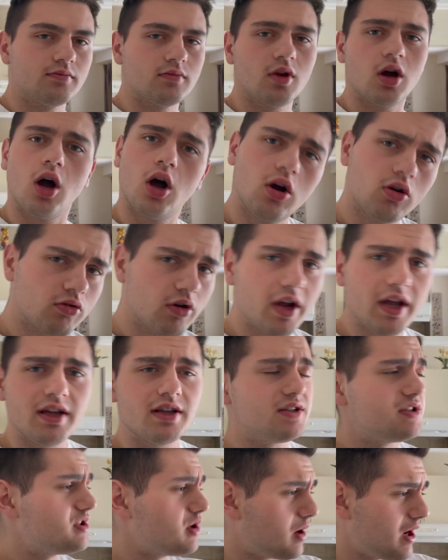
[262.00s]
All right,
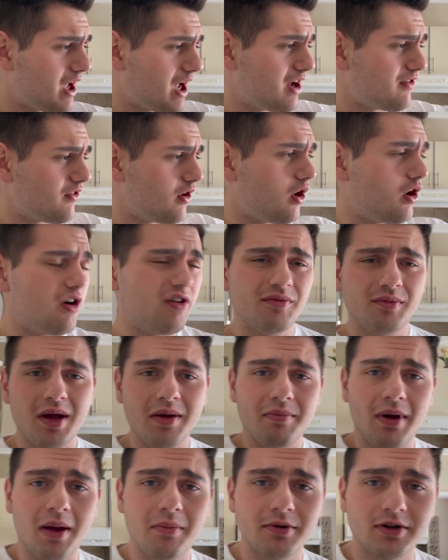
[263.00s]
so I have all of my
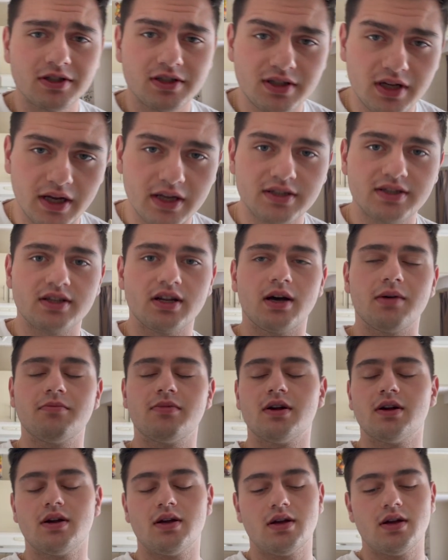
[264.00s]
peppers diced up.
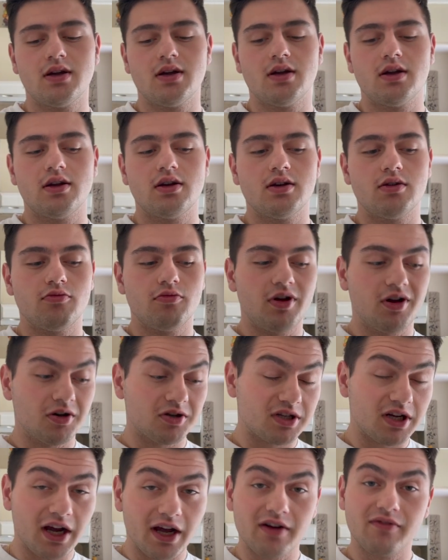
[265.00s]
We are
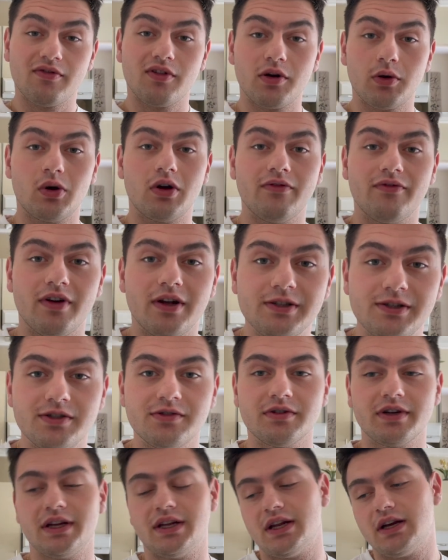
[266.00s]
kind of low on veggies
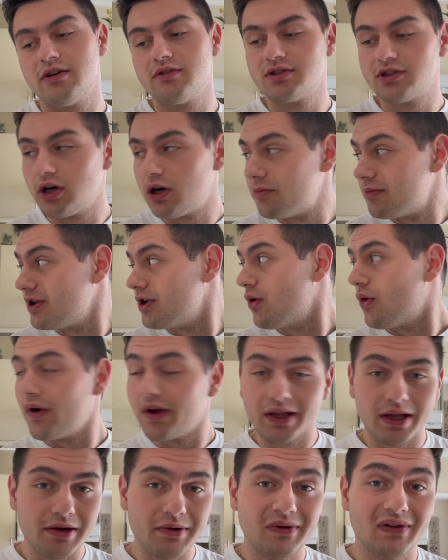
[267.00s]
right now, so I'll be
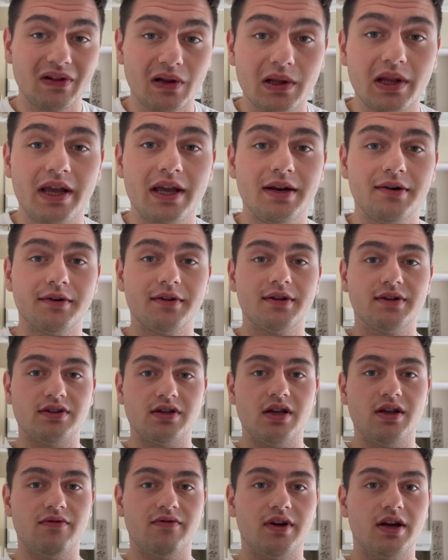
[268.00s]
going out later this
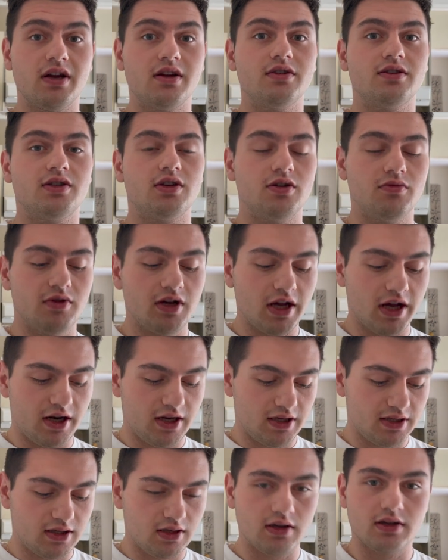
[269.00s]
evening to be
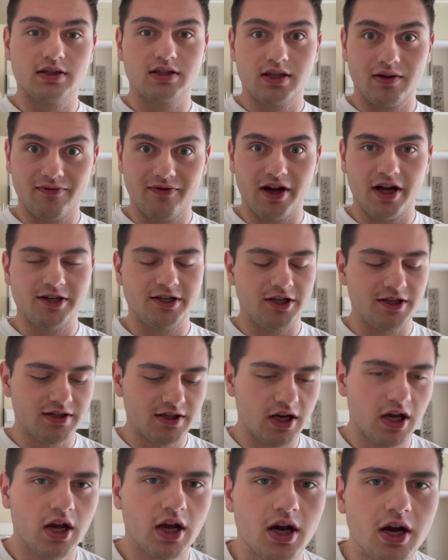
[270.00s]
getting some veggies.
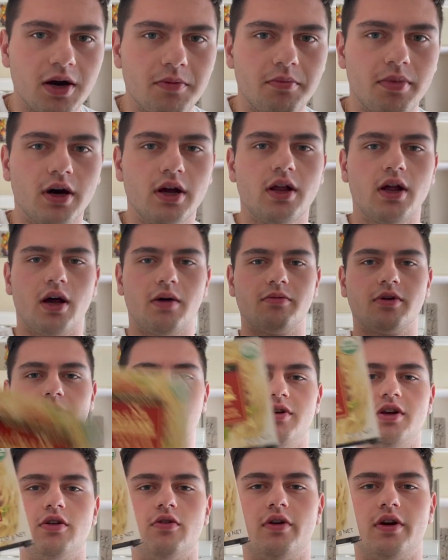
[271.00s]
But I'm gonna
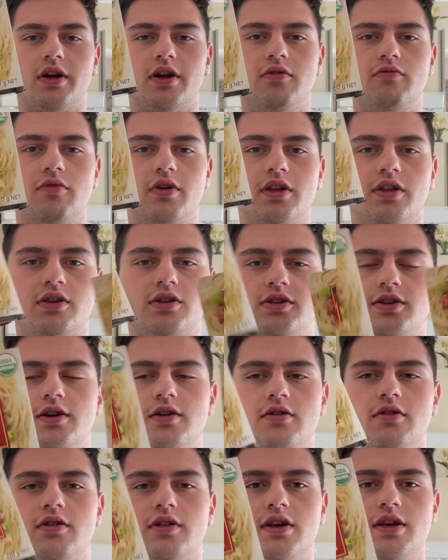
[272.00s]
be going in with
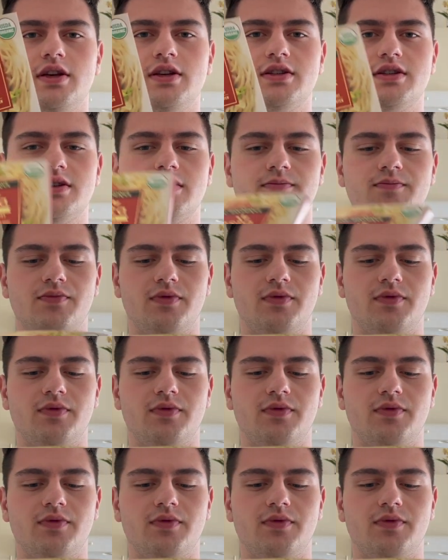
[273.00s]
two of these.